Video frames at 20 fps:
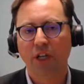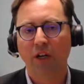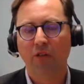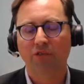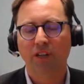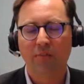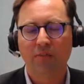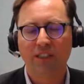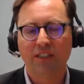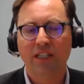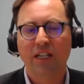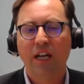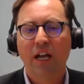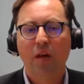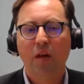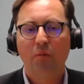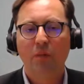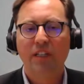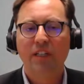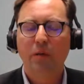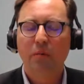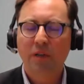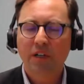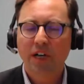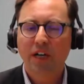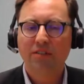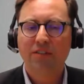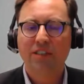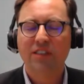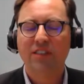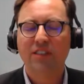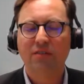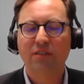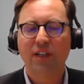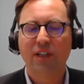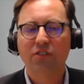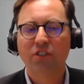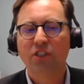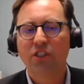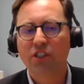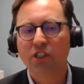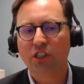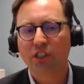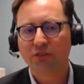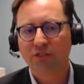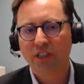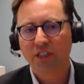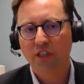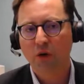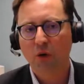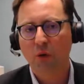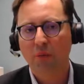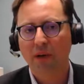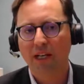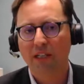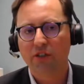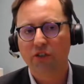families, but the demographics have actually shifted in Quebec.